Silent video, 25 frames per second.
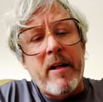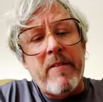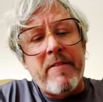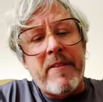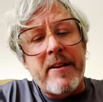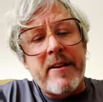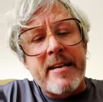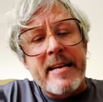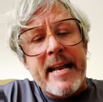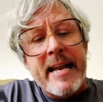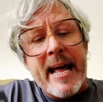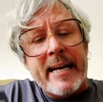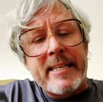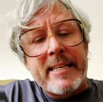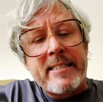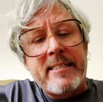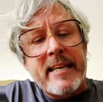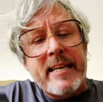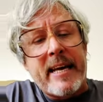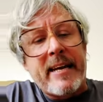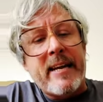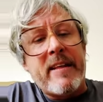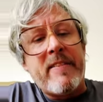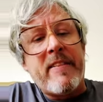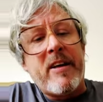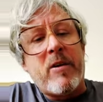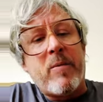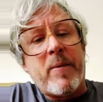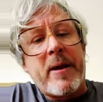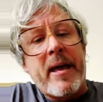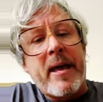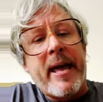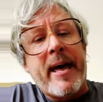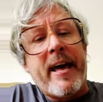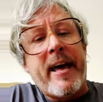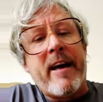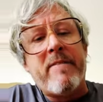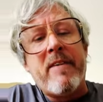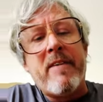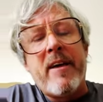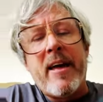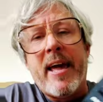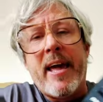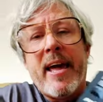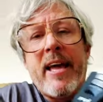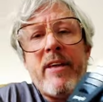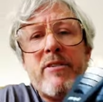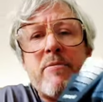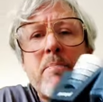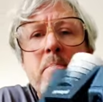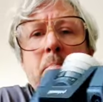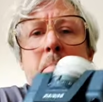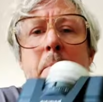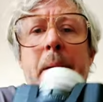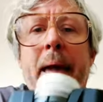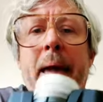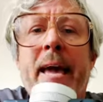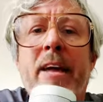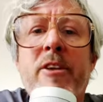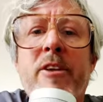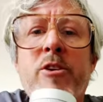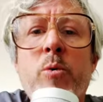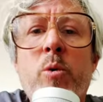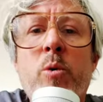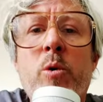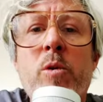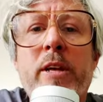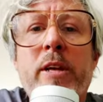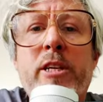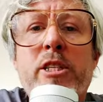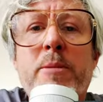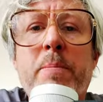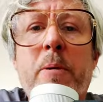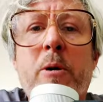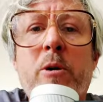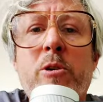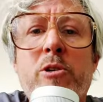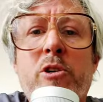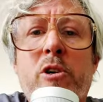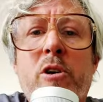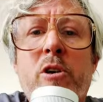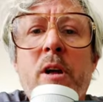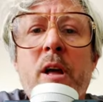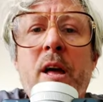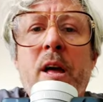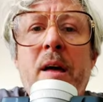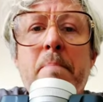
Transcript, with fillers: The next setting that we have is manual exposure.